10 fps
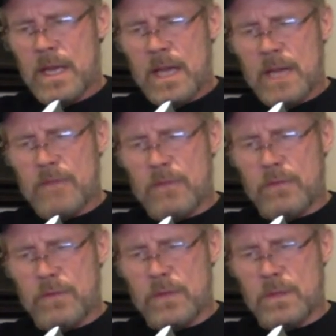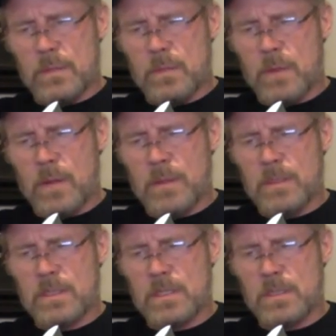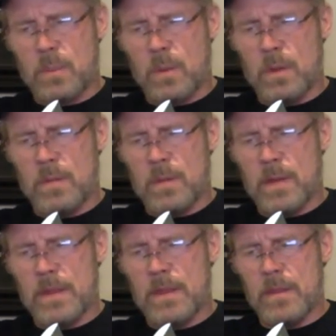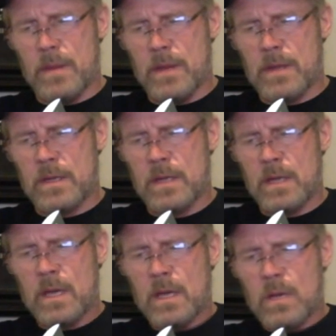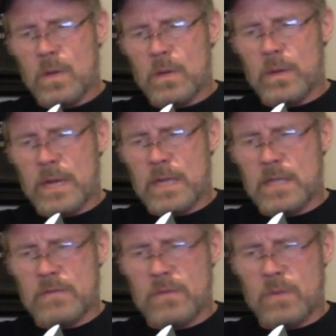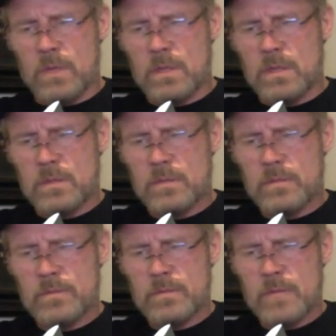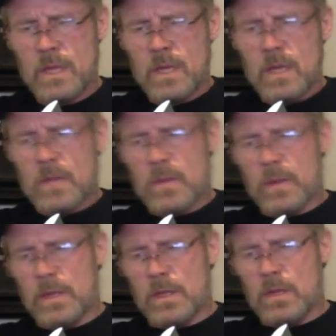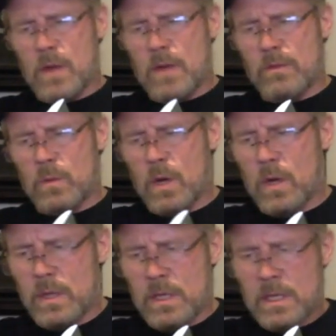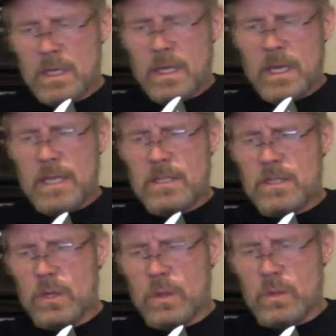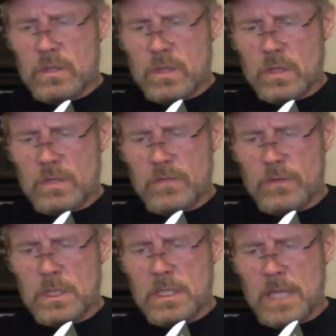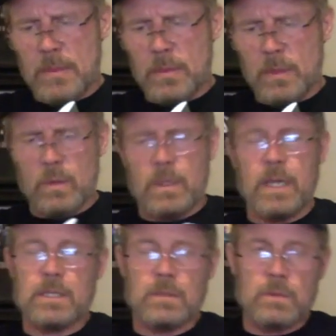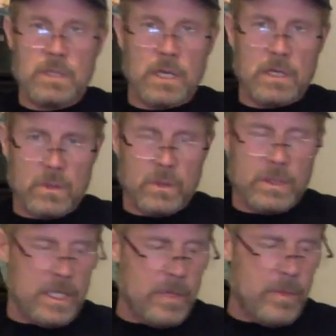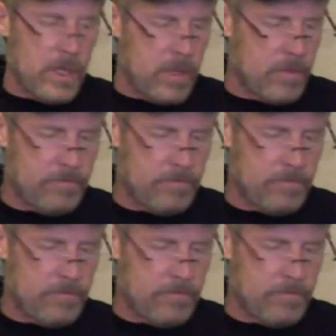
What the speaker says: had fulfilled the promise to support the American Quick Reaction Force. 3 on the gravel road and 2 searching for a sniper location with Tonto and DB.